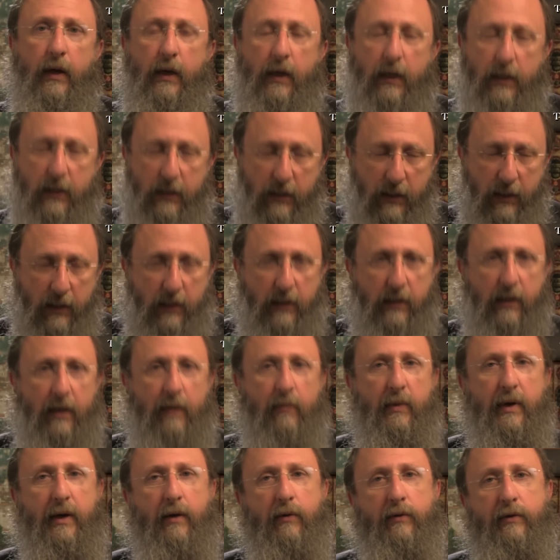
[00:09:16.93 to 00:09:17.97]
it seeks
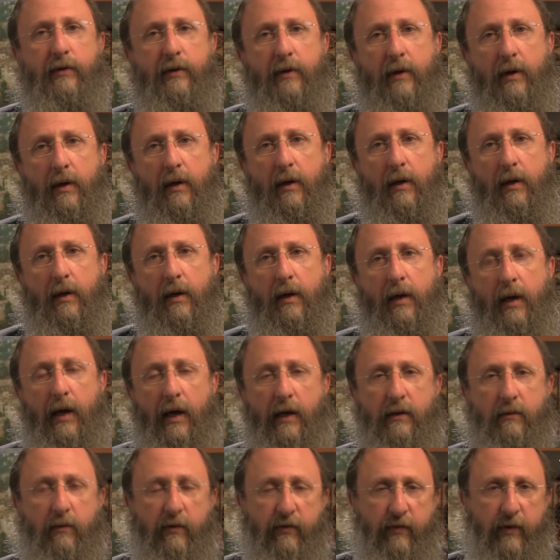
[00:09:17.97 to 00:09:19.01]
them out.
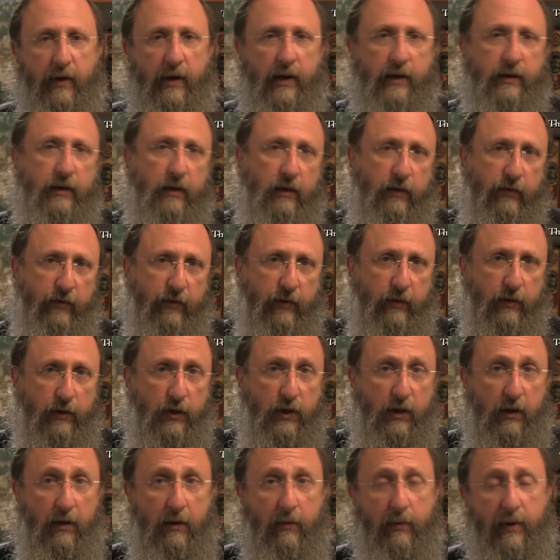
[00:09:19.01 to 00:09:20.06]
As we find in the verse,
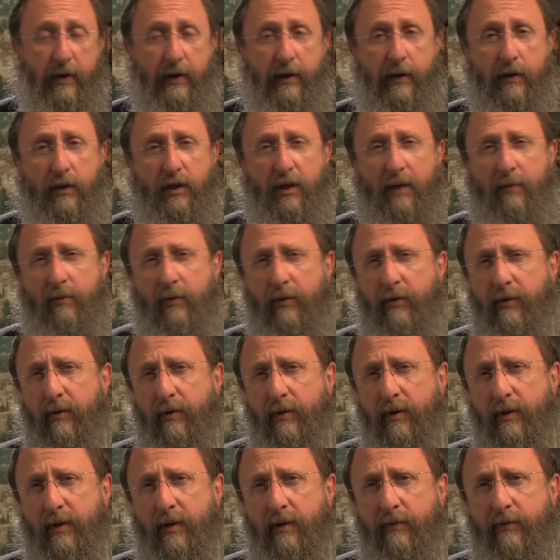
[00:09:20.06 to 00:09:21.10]
Jeremiah chapter
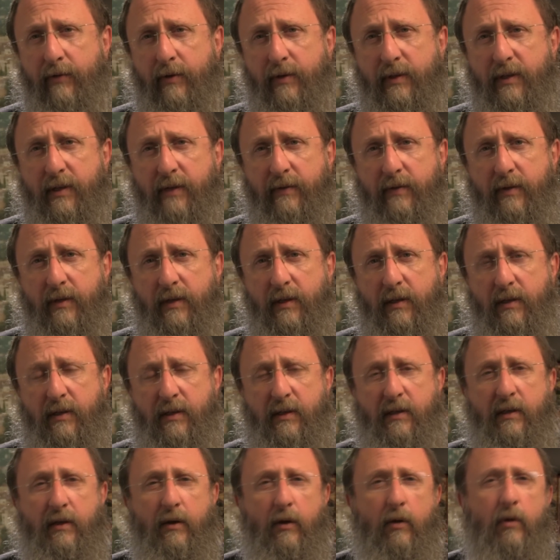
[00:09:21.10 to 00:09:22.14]
30 and verse 17,
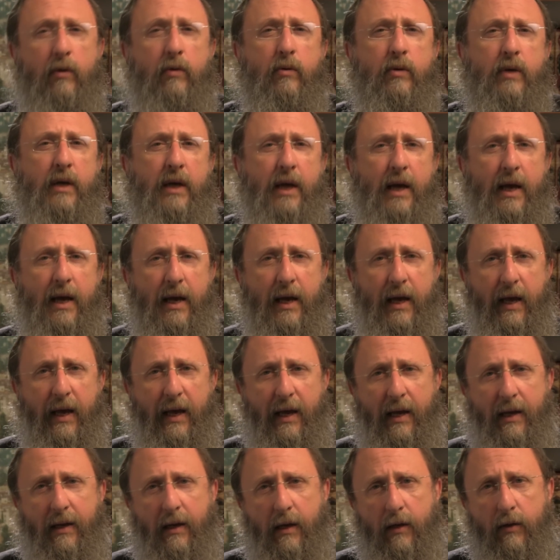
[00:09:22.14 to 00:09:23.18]
Sion,
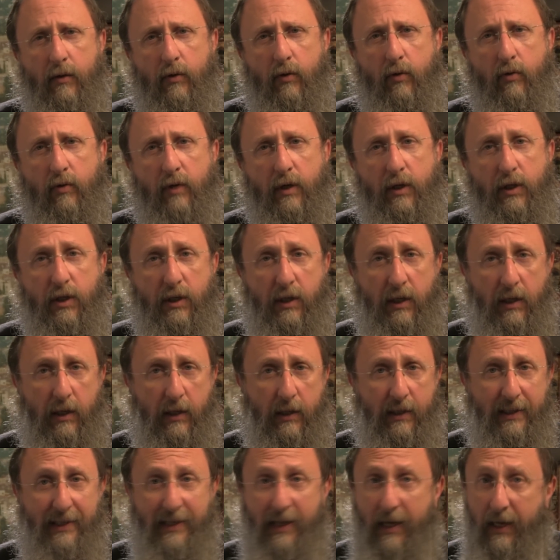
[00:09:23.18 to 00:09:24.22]
ein
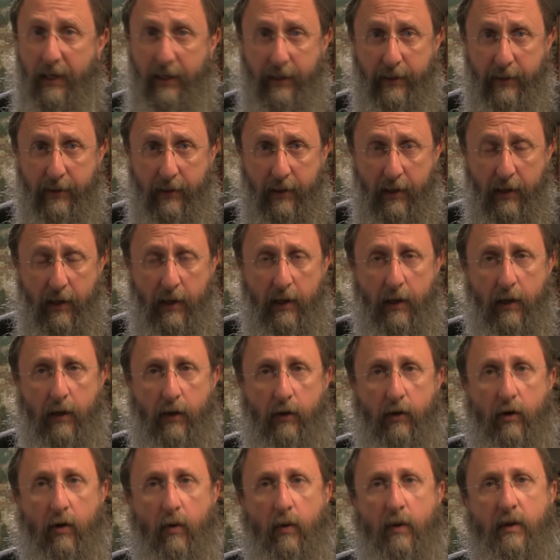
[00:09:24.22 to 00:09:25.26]
dorishla, Zion,
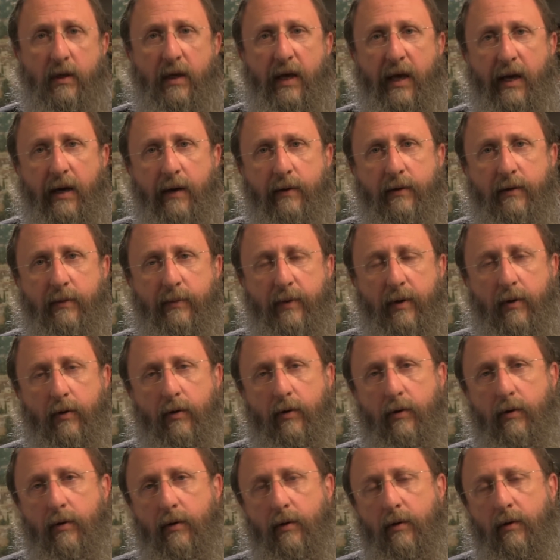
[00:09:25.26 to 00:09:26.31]
no one cares about
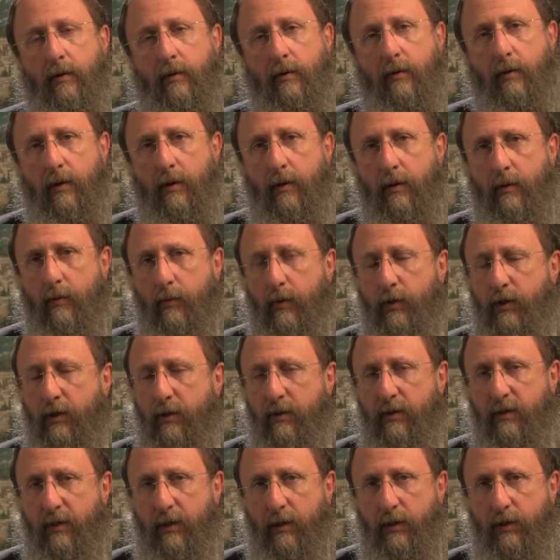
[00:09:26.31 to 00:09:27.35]
her, which our
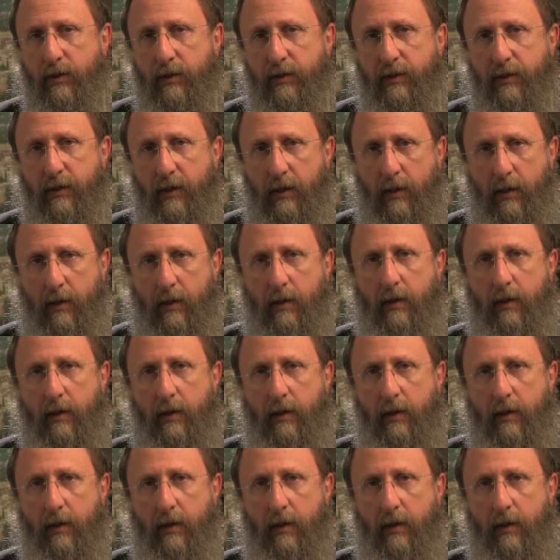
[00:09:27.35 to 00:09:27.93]
sages